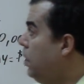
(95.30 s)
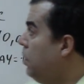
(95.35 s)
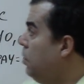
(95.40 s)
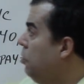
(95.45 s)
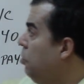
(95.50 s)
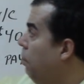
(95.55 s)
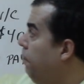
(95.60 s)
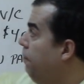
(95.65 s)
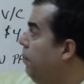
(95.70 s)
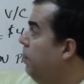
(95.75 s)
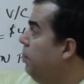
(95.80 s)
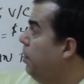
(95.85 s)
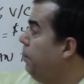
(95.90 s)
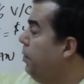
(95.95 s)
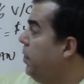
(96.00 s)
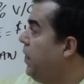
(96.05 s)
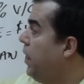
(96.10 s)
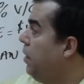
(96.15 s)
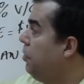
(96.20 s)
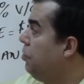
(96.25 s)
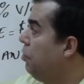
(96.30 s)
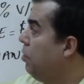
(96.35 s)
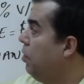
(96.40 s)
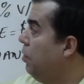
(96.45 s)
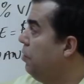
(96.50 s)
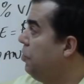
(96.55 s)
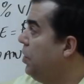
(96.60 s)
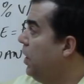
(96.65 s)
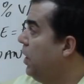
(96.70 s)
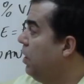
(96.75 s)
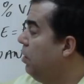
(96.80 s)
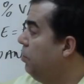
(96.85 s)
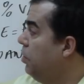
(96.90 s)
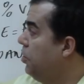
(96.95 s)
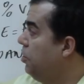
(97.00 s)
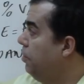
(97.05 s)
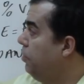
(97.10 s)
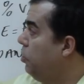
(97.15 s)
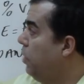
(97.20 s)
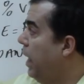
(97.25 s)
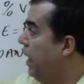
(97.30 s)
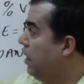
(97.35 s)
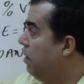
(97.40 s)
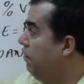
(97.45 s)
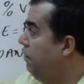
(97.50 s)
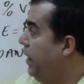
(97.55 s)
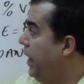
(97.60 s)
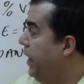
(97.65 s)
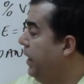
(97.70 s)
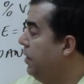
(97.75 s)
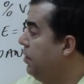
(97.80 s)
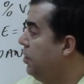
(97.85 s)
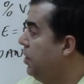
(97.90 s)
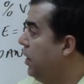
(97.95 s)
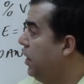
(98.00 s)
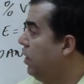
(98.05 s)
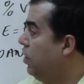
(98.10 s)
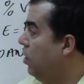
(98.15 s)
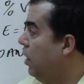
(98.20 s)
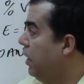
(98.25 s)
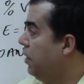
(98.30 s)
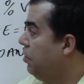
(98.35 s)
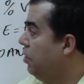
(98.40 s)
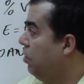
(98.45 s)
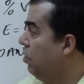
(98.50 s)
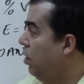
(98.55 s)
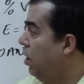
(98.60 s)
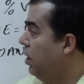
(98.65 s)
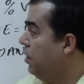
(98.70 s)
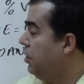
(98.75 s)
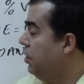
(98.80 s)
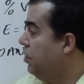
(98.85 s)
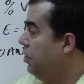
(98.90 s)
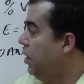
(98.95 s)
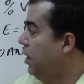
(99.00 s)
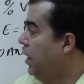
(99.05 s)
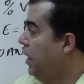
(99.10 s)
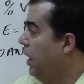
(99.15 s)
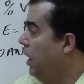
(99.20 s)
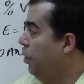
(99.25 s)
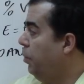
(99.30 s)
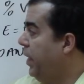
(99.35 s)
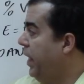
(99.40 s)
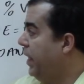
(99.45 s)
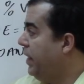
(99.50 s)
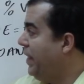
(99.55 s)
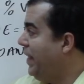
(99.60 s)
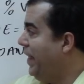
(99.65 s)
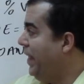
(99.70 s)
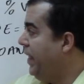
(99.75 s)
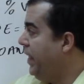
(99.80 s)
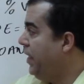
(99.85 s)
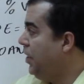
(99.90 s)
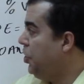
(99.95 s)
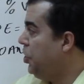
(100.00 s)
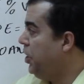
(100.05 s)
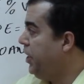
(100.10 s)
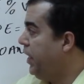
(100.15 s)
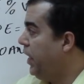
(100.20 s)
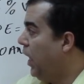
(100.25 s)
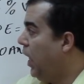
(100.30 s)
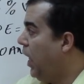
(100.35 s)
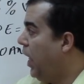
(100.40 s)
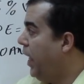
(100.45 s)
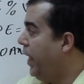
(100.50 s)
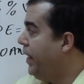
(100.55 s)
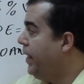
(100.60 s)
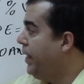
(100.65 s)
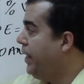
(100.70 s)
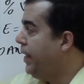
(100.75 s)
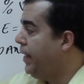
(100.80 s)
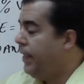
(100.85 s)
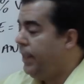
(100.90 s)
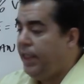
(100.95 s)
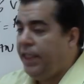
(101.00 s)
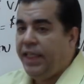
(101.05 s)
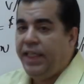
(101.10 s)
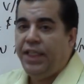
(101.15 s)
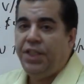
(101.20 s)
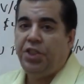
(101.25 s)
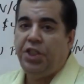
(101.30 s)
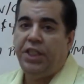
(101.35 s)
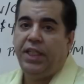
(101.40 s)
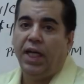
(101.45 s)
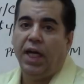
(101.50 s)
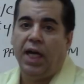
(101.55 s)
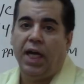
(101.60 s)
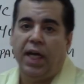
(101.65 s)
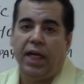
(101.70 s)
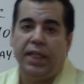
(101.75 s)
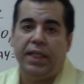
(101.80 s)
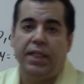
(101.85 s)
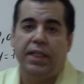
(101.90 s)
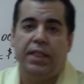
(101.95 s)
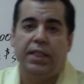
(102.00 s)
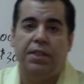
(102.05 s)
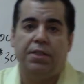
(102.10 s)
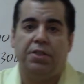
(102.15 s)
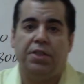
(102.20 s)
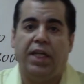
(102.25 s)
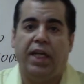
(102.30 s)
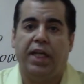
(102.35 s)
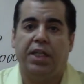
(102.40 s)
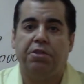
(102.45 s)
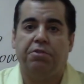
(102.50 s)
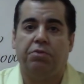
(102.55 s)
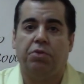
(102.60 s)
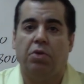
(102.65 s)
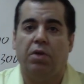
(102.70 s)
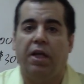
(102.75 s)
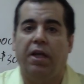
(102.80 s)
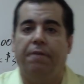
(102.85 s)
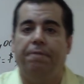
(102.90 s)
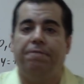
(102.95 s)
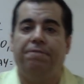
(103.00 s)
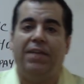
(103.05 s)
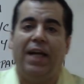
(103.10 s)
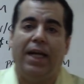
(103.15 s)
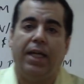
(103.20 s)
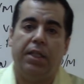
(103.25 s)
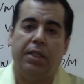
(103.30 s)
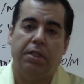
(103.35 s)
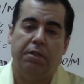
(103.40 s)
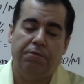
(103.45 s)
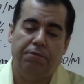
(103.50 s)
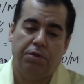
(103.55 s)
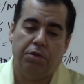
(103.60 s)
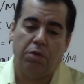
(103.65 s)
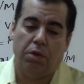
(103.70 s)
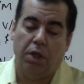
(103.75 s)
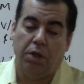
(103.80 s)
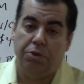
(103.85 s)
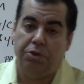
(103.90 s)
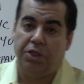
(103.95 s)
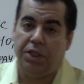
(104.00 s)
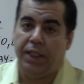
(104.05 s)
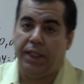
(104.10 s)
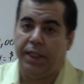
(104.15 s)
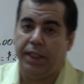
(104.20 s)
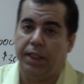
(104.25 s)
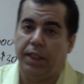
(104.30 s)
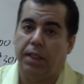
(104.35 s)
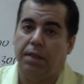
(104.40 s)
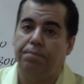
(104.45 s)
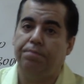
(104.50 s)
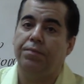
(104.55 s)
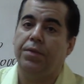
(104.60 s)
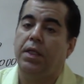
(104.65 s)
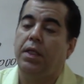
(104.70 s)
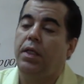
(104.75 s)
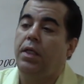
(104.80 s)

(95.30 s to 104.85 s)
So from the potential gross income, we subtract the vacancy and collection losses, and we get the EGI. EGI stands for effective gross income.